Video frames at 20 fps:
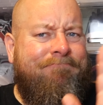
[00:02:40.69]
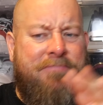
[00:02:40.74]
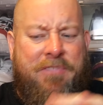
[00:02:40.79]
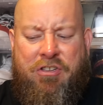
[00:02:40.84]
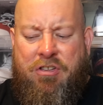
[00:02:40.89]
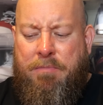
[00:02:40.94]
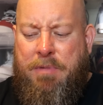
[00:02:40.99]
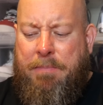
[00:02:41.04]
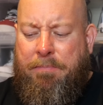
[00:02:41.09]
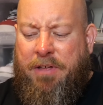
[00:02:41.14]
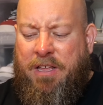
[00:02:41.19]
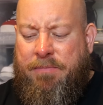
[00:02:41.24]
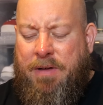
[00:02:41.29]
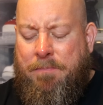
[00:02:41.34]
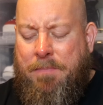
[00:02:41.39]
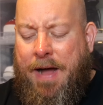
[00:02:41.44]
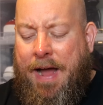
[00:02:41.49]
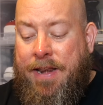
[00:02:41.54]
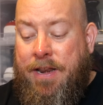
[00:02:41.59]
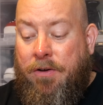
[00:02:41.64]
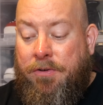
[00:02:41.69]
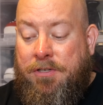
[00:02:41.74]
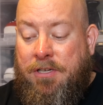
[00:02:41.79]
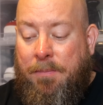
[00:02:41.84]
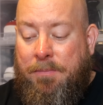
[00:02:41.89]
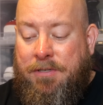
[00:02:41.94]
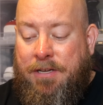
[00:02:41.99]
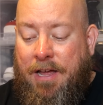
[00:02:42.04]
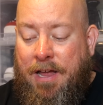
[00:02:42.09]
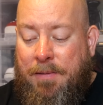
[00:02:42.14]
could be playing my mind though.
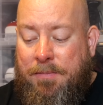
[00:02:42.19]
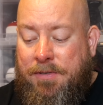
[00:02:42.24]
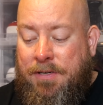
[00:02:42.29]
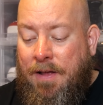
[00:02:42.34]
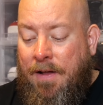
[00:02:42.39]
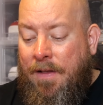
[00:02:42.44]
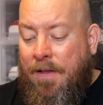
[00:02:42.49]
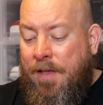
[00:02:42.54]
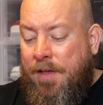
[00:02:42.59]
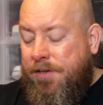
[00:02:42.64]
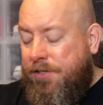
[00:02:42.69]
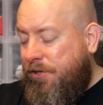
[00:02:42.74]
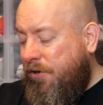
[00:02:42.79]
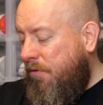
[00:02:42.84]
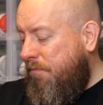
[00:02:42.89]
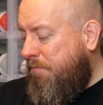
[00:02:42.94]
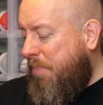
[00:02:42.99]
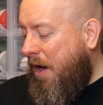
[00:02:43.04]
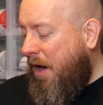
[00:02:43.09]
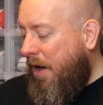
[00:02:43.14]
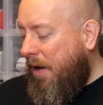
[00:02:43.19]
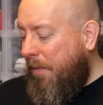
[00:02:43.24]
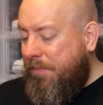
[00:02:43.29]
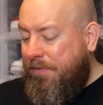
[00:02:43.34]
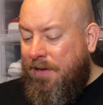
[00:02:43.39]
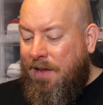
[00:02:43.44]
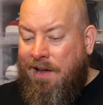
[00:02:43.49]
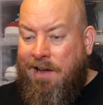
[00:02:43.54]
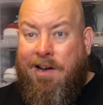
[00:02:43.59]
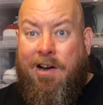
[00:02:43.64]
Sometimes certain pops
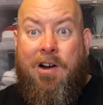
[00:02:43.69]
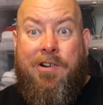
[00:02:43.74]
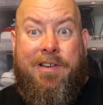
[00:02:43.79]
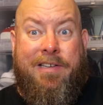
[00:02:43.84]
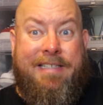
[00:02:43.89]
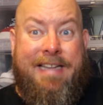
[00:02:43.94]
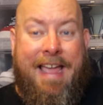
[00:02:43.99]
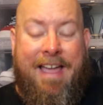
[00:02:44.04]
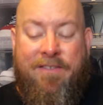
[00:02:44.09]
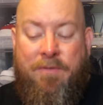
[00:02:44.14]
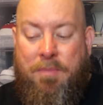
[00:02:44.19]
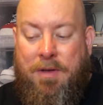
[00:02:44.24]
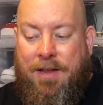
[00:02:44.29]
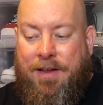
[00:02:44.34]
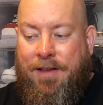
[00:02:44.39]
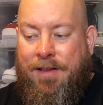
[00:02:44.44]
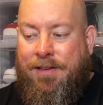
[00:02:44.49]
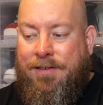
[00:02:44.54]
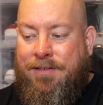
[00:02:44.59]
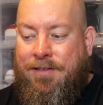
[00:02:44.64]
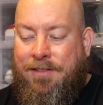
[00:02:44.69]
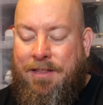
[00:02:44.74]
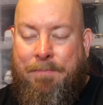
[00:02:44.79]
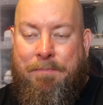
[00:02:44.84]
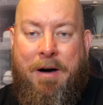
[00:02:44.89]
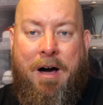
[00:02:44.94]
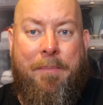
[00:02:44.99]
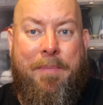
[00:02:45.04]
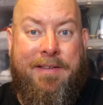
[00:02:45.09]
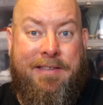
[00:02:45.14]
are just heavy because the
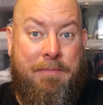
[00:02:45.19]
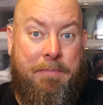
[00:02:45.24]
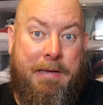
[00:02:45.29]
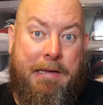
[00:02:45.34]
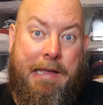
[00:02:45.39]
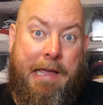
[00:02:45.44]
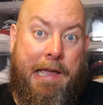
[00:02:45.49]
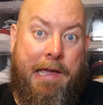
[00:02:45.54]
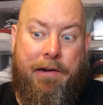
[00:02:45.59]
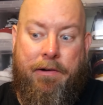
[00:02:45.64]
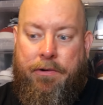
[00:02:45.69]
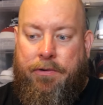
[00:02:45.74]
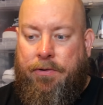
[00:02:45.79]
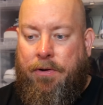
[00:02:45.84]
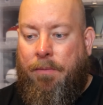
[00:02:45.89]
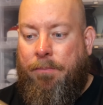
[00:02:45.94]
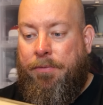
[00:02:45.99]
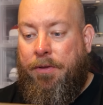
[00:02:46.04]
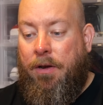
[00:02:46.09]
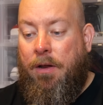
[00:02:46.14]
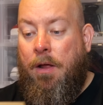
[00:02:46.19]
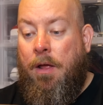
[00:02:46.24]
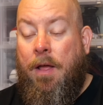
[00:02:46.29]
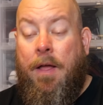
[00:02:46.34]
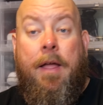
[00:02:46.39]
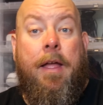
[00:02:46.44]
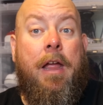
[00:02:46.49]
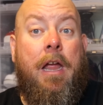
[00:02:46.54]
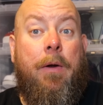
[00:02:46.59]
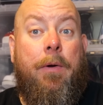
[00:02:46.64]
pop has a big head or something.
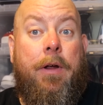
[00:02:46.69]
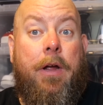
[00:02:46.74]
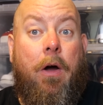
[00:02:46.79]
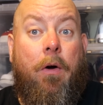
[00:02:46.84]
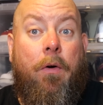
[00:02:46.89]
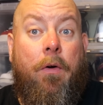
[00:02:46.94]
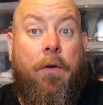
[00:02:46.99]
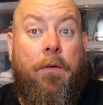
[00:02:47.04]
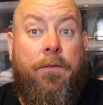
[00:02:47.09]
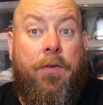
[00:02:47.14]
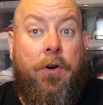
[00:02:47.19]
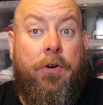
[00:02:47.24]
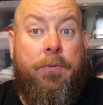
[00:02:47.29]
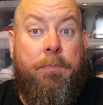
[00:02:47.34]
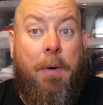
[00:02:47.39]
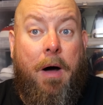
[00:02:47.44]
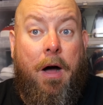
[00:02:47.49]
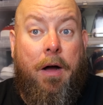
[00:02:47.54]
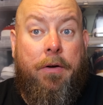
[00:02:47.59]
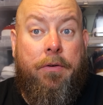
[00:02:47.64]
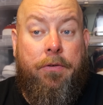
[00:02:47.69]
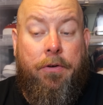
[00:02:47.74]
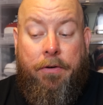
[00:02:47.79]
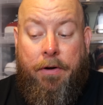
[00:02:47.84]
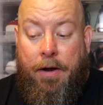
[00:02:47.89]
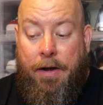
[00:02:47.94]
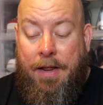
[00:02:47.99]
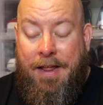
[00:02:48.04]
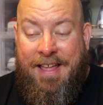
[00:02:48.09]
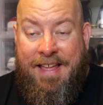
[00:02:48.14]
Here we go. First box. You
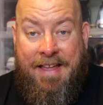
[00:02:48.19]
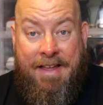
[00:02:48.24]
ready?